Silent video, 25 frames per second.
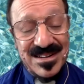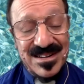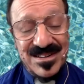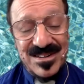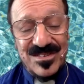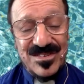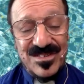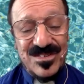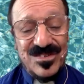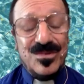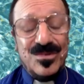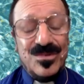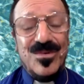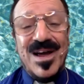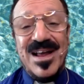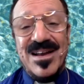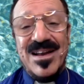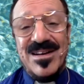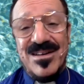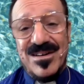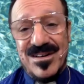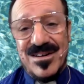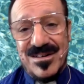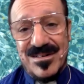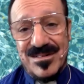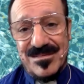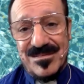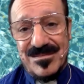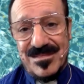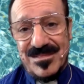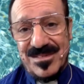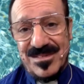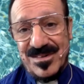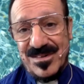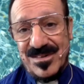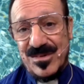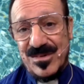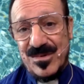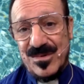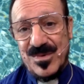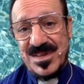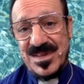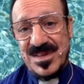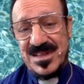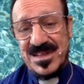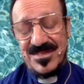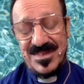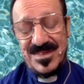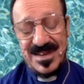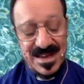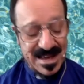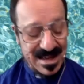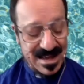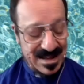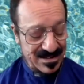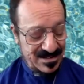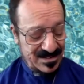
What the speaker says: to surrender to the will of God.